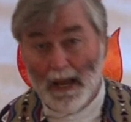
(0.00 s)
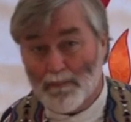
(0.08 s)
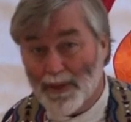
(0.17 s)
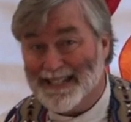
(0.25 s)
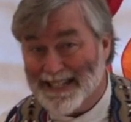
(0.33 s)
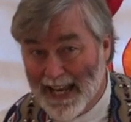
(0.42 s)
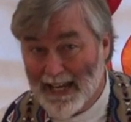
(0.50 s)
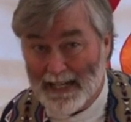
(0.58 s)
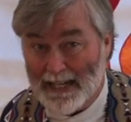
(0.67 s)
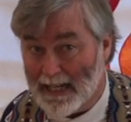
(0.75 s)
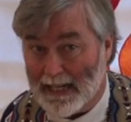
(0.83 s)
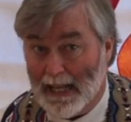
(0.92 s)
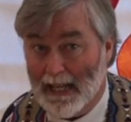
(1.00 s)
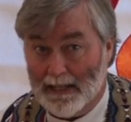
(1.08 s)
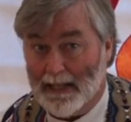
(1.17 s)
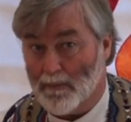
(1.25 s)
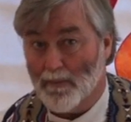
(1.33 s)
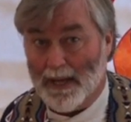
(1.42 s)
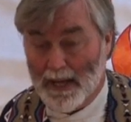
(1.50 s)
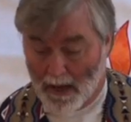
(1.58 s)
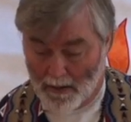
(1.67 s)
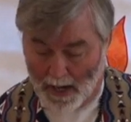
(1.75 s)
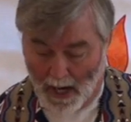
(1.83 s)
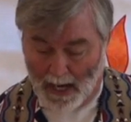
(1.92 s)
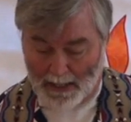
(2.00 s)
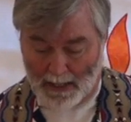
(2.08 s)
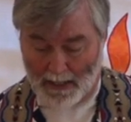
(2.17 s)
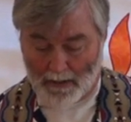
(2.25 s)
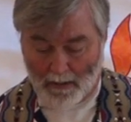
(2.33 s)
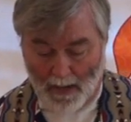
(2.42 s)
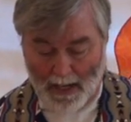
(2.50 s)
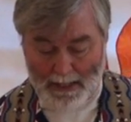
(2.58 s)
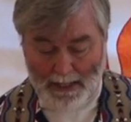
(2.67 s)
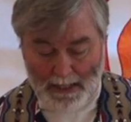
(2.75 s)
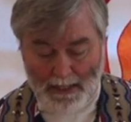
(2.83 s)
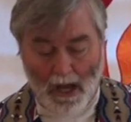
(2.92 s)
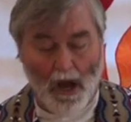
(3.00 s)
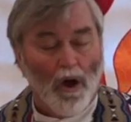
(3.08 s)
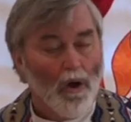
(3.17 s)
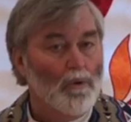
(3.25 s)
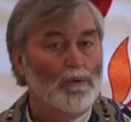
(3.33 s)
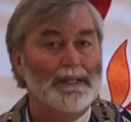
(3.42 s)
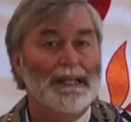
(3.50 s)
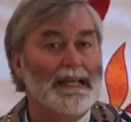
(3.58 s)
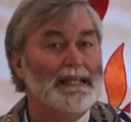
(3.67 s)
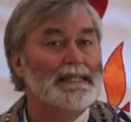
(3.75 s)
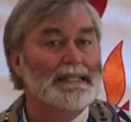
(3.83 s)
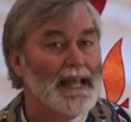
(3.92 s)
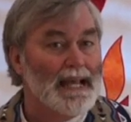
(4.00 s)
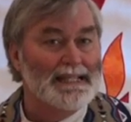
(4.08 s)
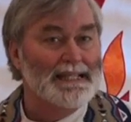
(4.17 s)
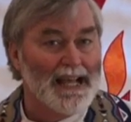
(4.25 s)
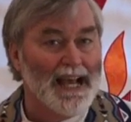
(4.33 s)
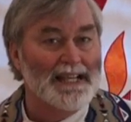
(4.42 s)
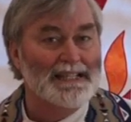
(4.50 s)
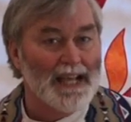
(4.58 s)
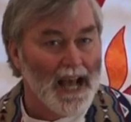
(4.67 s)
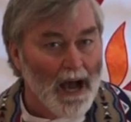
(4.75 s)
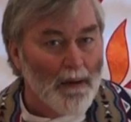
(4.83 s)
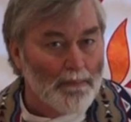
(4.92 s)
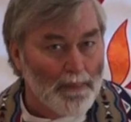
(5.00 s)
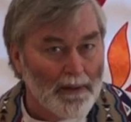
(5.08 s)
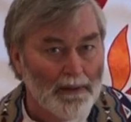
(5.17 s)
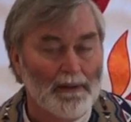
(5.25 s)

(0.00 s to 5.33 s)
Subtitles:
Pretending that we are not in crisis only sets us up